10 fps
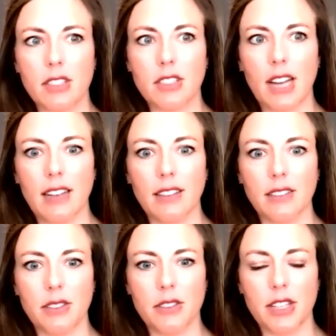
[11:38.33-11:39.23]

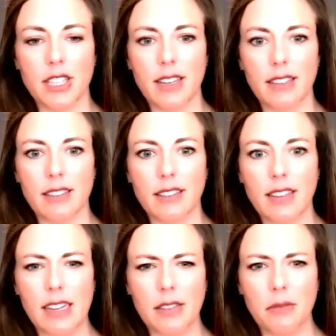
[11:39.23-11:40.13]
child nutrition
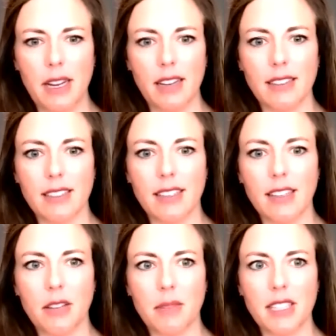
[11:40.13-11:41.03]
and wheat?
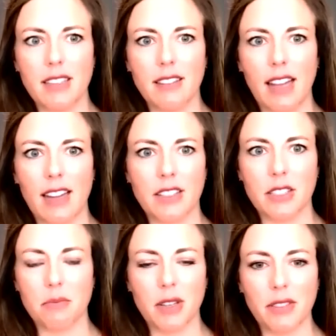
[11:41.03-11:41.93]
You mentioned that
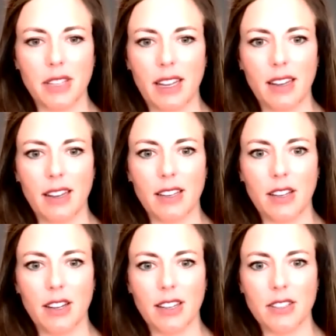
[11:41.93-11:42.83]
just briefly
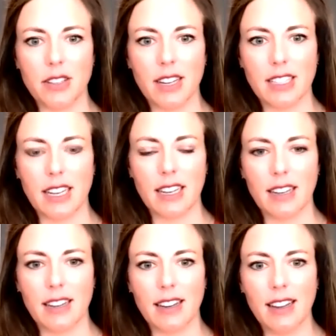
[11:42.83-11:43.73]
in your introduction,
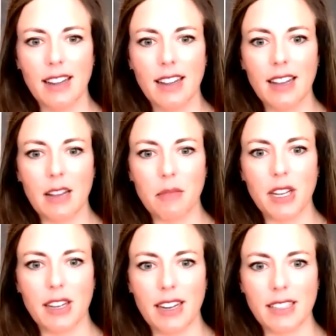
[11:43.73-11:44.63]
and I'm
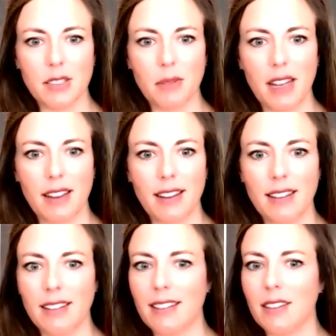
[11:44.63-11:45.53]
curious
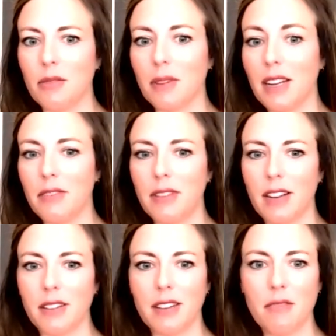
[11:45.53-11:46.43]
what you
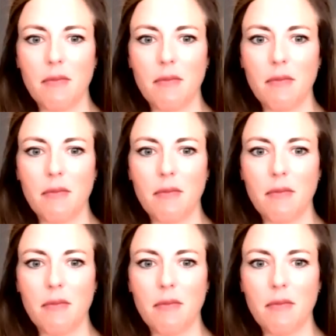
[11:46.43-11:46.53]
found.